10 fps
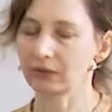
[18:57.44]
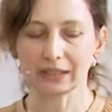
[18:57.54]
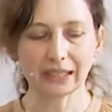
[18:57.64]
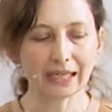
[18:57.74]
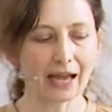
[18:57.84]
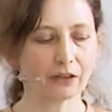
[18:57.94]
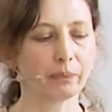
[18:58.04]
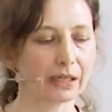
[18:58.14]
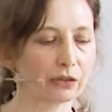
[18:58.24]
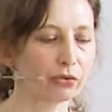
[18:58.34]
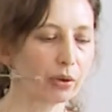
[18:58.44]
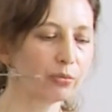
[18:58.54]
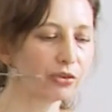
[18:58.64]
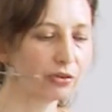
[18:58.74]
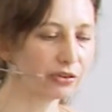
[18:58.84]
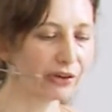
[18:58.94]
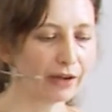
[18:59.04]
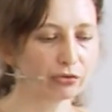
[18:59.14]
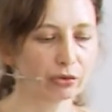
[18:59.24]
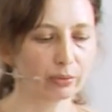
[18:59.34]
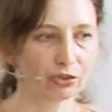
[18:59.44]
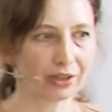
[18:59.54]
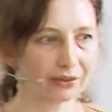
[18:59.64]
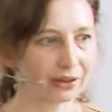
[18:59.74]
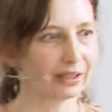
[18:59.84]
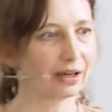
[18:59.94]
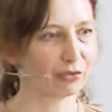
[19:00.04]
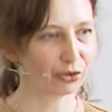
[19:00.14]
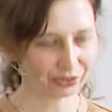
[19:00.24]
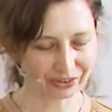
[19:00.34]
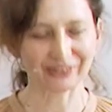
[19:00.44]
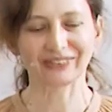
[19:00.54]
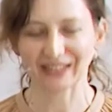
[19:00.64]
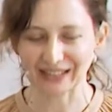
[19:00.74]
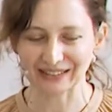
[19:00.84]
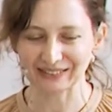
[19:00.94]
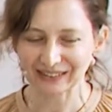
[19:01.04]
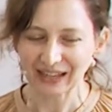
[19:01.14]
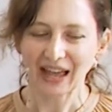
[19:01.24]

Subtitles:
the key aspects derived from gender and diversity studies,